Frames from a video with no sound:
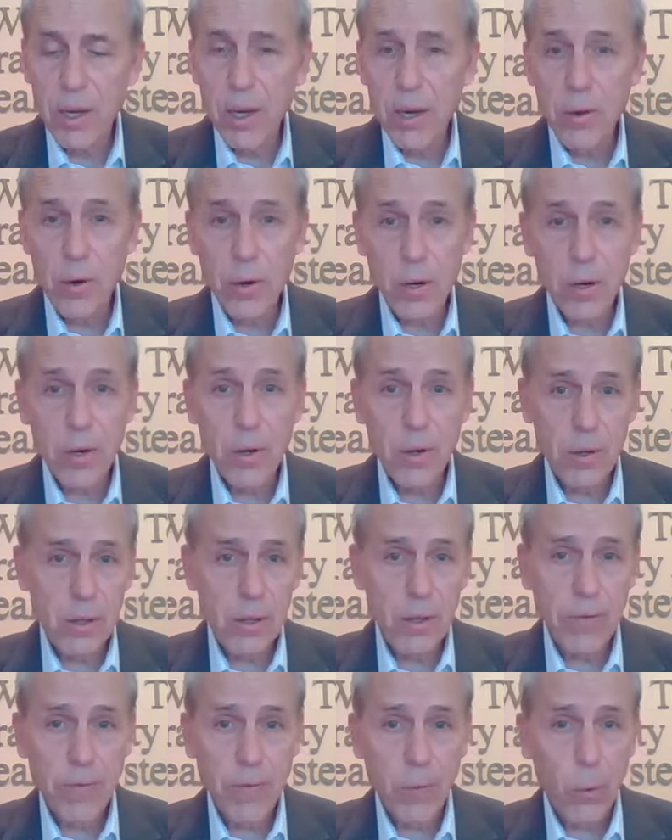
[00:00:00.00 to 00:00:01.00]
There are
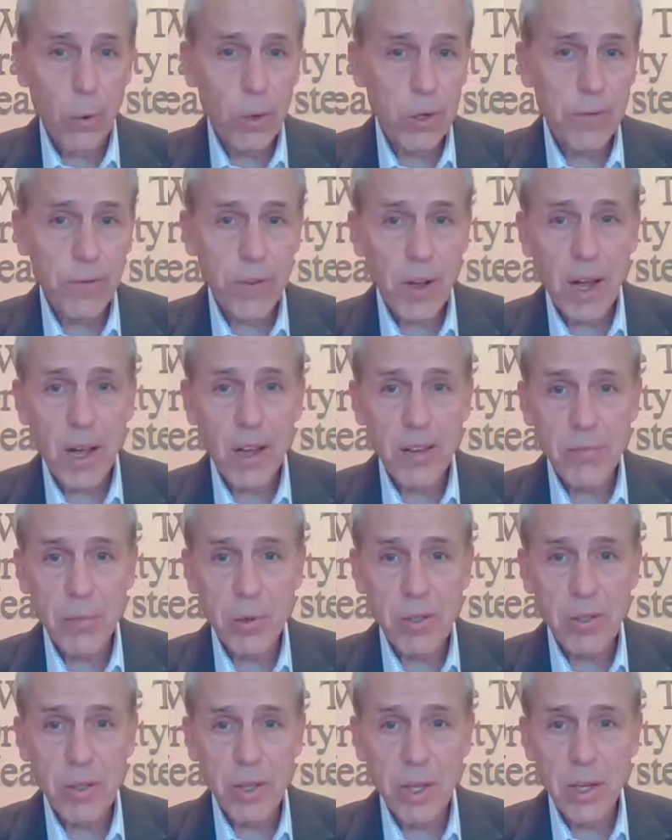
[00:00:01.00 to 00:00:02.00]
currently
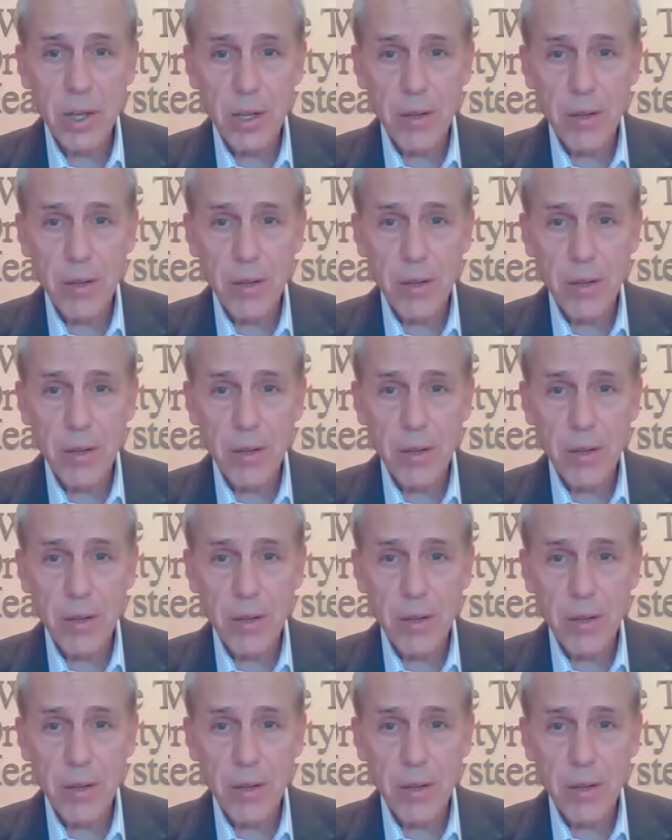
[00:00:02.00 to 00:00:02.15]
45%